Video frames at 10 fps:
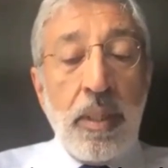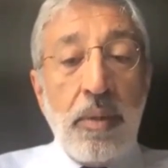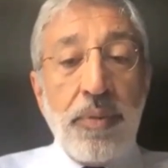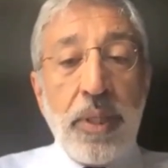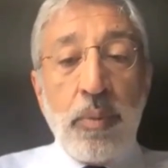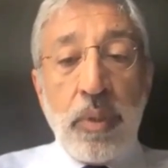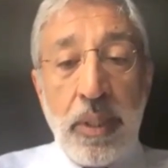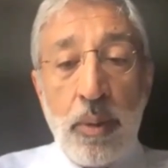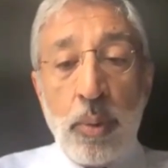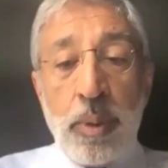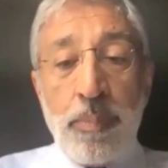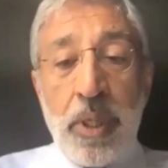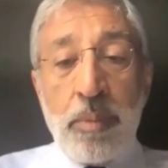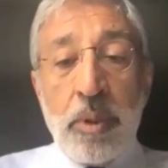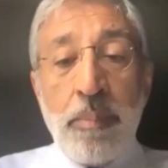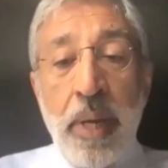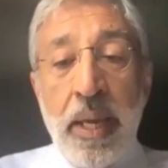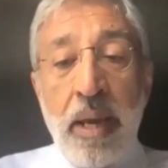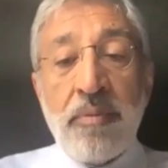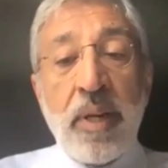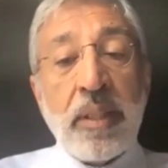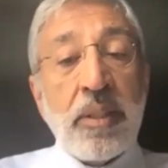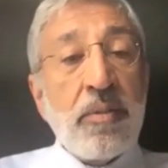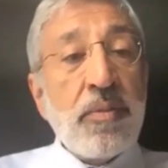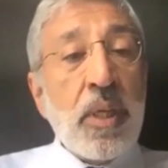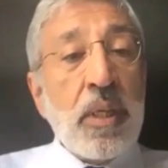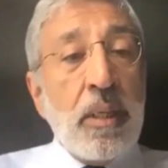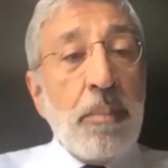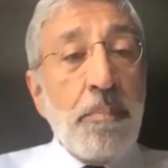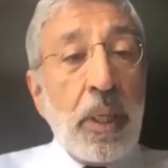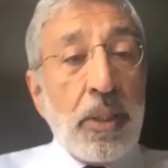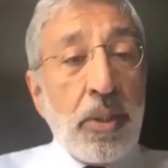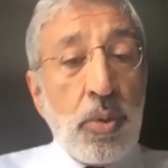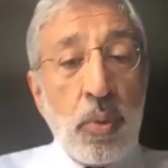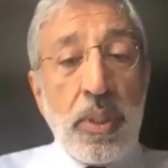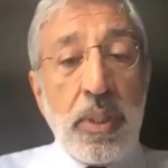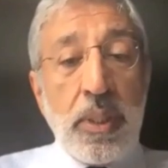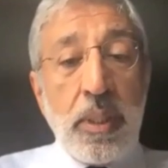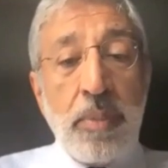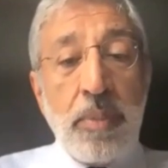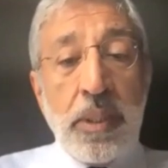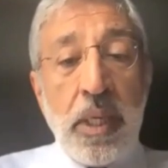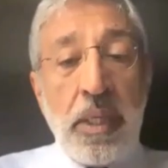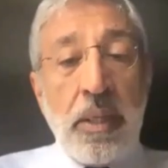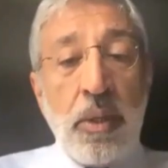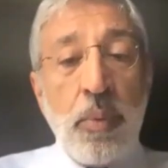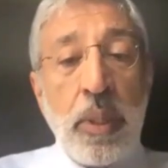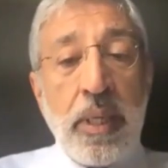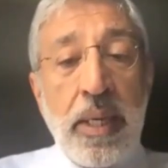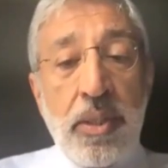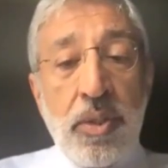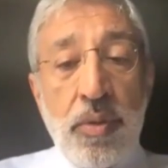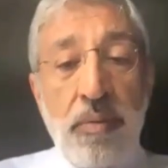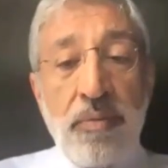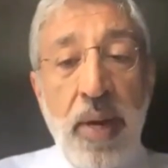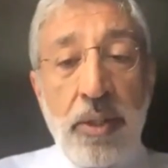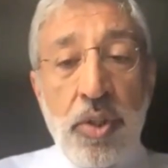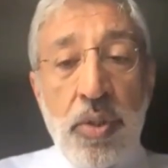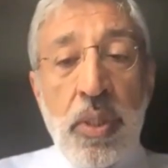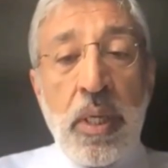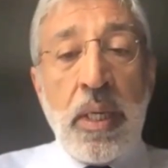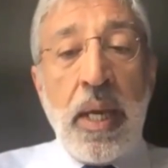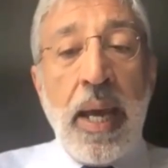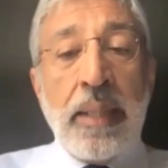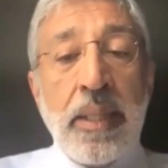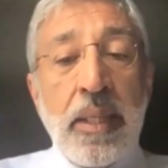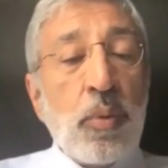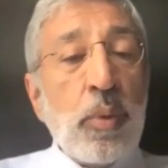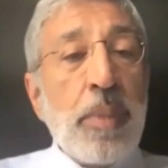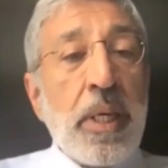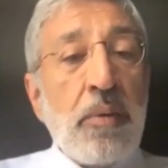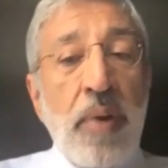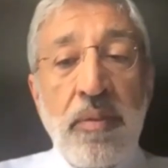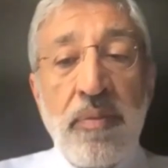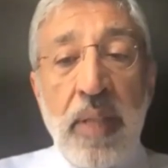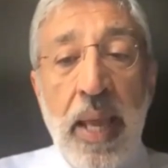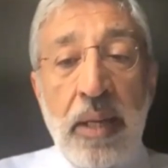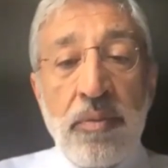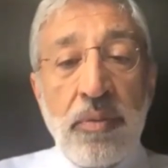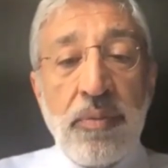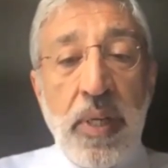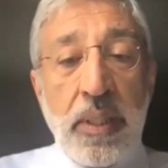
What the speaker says: Frequently, older people may have relatives, mothers or siblings with a history of fractures, and this would be a red flag for further